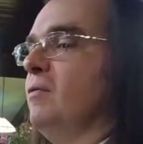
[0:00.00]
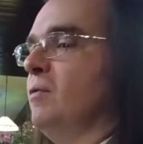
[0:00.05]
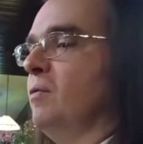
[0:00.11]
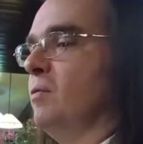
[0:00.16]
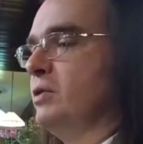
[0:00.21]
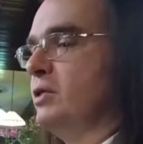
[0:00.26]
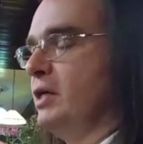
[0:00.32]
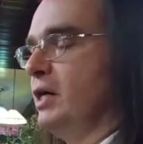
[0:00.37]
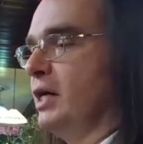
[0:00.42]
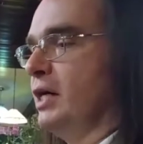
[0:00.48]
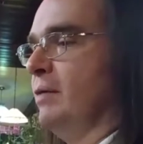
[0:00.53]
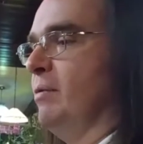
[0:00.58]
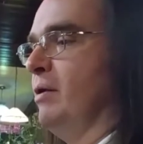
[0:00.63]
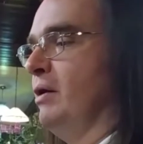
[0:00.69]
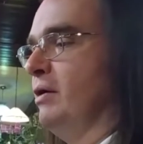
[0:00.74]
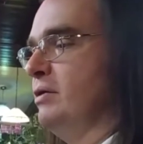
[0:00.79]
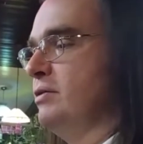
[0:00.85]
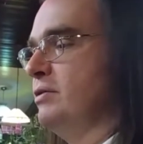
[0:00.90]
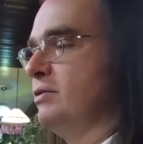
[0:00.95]
What we're talking
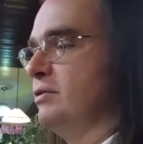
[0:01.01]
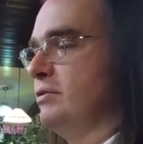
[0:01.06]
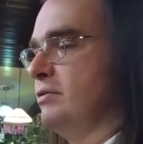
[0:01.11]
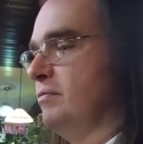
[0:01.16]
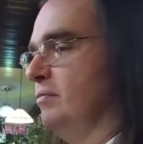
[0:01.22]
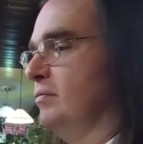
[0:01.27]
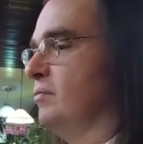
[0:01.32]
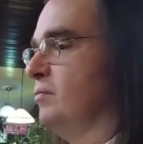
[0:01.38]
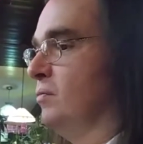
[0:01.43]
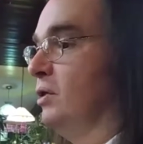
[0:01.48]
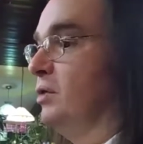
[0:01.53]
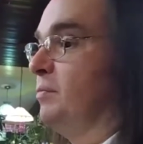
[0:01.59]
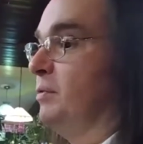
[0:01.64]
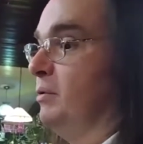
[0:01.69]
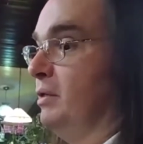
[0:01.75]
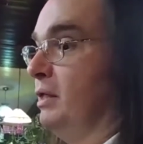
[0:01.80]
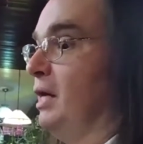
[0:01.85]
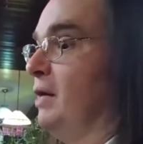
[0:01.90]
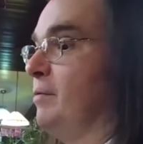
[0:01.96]
about is
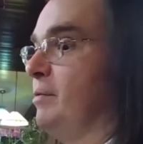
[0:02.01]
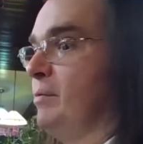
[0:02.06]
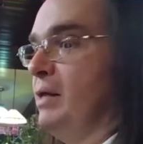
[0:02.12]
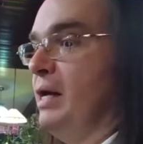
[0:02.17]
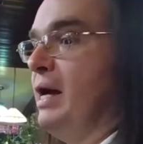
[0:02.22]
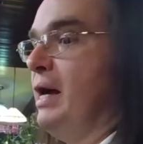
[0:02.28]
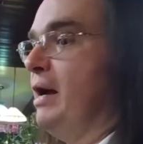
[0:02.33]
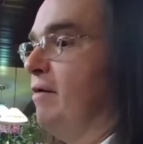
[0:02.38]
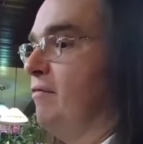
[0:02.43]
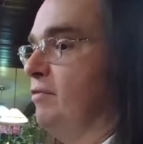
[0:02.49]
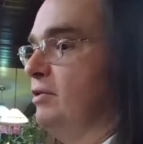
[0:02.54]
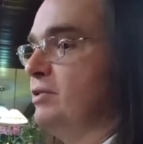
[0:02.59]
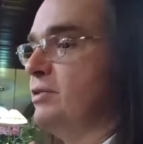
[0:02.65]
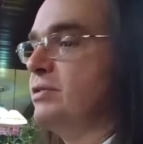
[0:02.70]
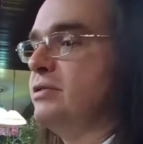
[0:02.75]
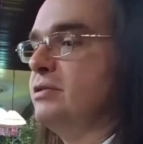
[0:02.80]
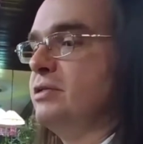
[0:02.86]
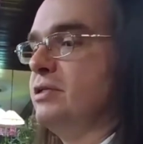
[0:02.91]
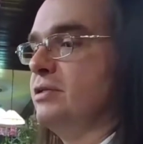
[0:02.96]
what a lot of people have
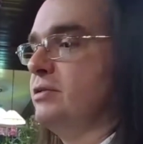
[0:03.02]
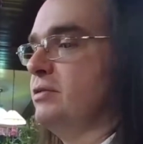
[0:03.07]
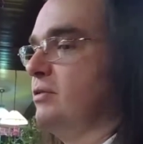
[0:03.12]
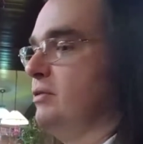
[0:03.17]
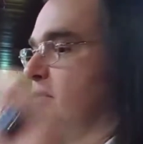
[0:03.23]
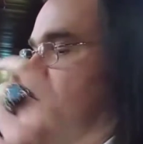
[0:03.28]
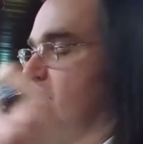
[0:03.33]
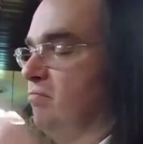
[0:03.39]
is this.